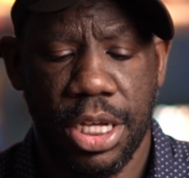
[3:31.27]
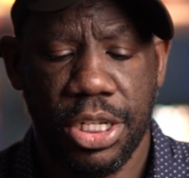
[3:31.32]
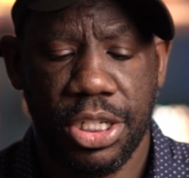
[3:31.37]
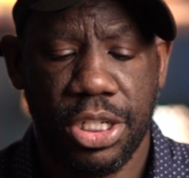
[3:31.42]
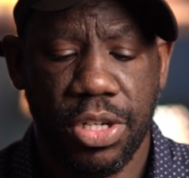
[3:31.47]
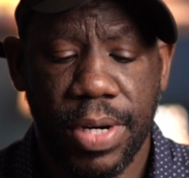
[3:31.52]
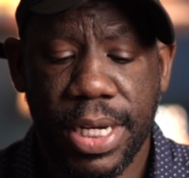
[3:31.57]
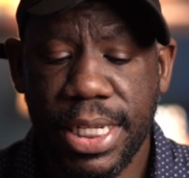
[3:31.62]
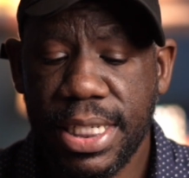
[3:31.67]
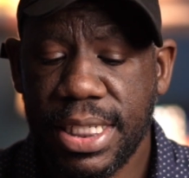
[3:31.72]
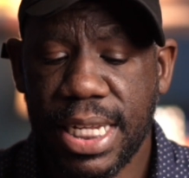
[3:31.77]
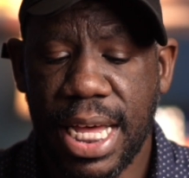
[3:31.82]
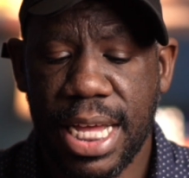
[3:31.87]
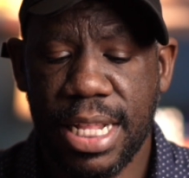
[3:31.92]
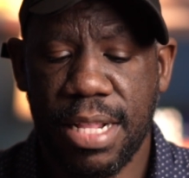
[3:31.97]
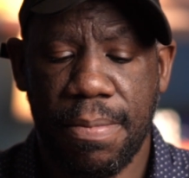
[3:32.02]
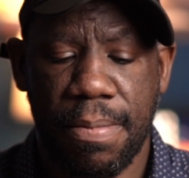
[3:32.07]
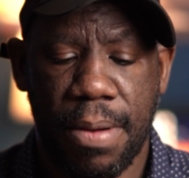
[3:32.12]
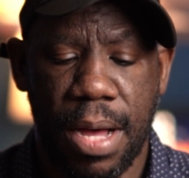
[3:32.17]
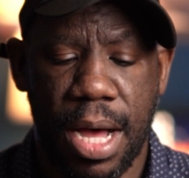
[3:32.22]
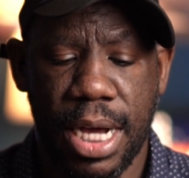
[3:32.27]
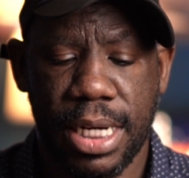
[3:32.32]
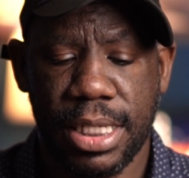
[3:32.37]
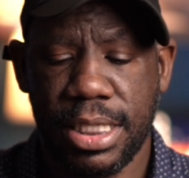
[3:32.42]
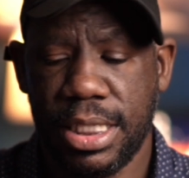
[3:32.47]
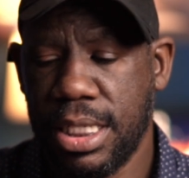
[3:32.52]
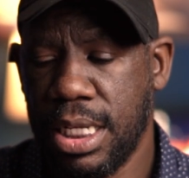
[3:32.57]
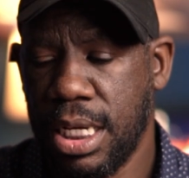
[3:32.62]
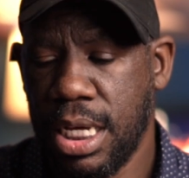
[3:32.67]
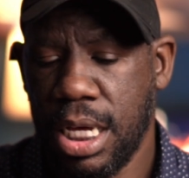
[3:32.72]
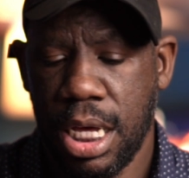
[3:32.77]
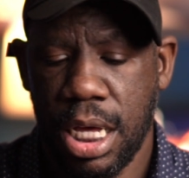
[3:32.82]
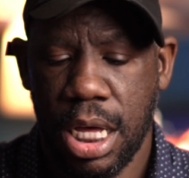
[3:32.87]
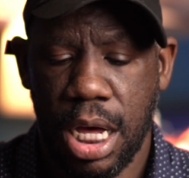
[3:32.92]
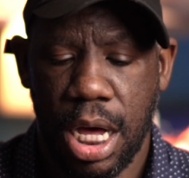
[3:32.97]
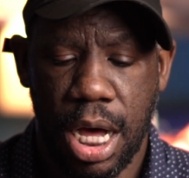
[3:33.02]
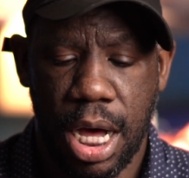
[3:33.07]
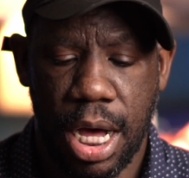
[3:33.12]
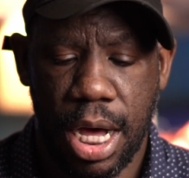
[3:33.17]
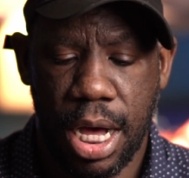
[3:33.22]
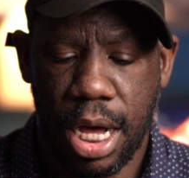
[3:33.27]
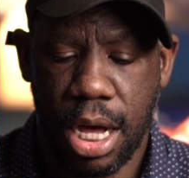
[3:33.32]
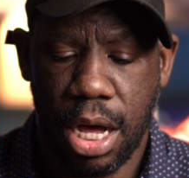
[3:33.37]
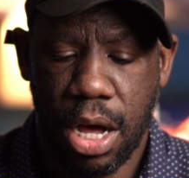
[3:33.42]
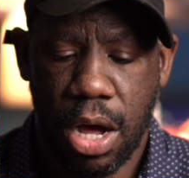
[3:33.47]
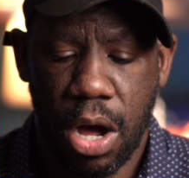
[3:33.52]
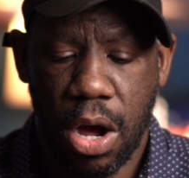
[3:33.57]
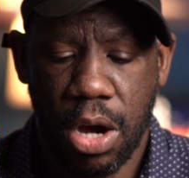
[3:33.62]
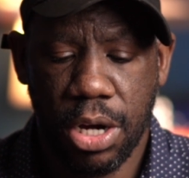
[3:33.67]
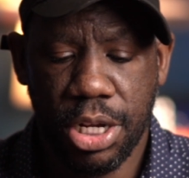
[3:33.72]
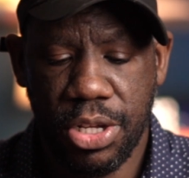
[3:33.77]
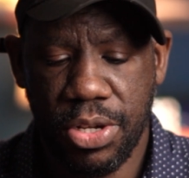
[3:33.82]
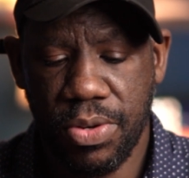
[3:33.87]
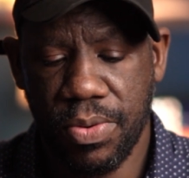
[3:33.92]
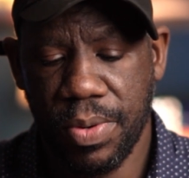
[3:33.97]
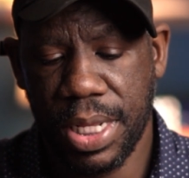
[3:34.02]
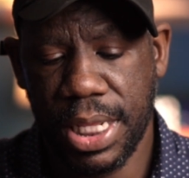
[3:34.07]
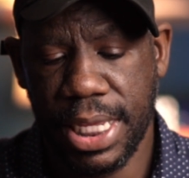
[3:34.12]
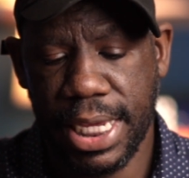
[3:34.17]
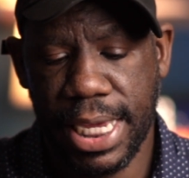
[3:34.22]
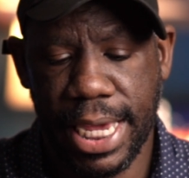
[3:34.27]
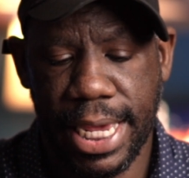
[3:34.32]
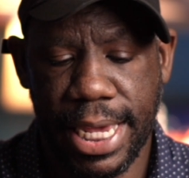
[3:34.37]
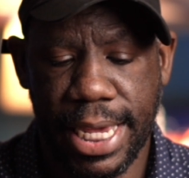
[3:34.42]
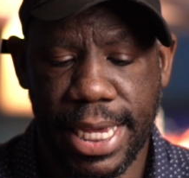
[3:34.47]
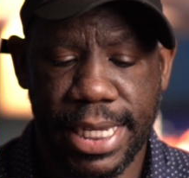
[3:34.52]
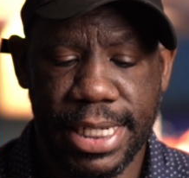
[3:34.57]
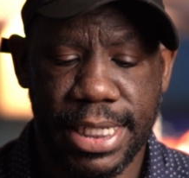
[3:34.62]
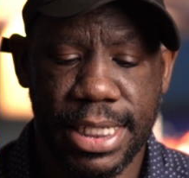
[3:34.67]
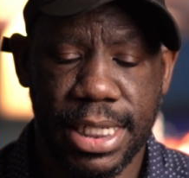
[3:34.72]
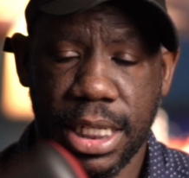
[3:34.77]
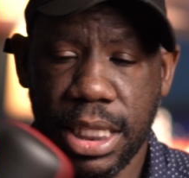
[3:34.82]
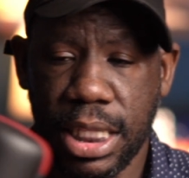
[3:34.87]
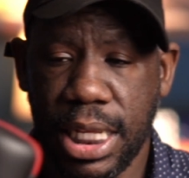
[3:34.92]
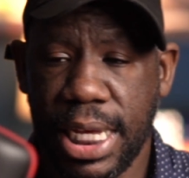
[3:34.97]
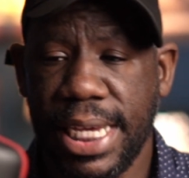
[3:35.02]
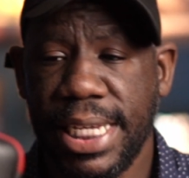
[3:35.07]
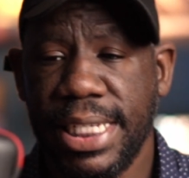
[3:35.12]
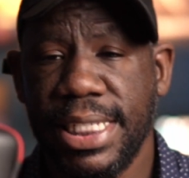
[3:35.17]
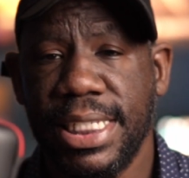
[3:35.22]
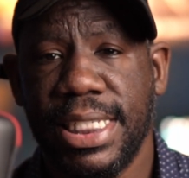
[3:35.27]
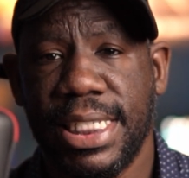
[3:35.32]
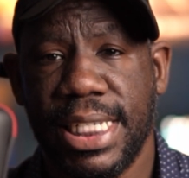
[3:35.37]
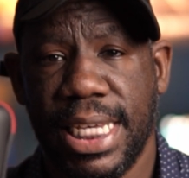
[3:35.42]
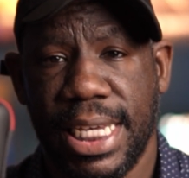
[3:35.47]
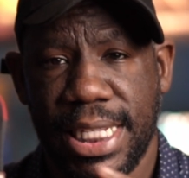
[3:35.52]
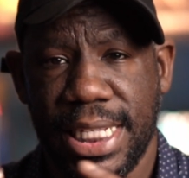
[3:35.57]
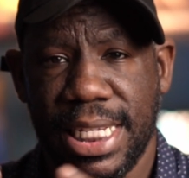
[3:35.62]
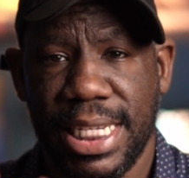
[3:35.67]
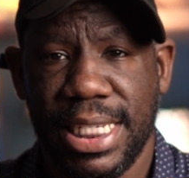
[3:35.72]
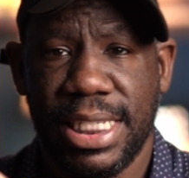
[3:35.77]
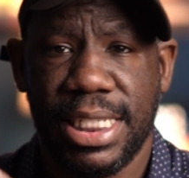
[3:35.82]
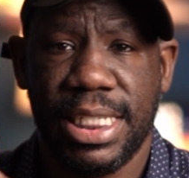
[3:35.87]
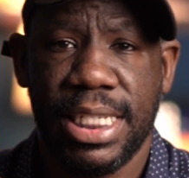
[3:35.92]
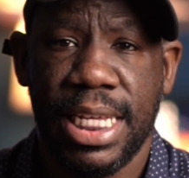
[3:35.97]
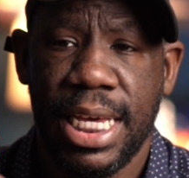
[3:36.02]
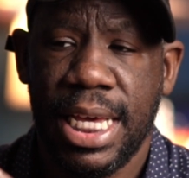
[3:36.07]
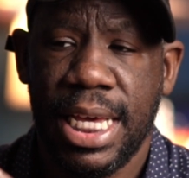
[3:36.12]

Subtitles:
So inside the box, all you really get is the lens and this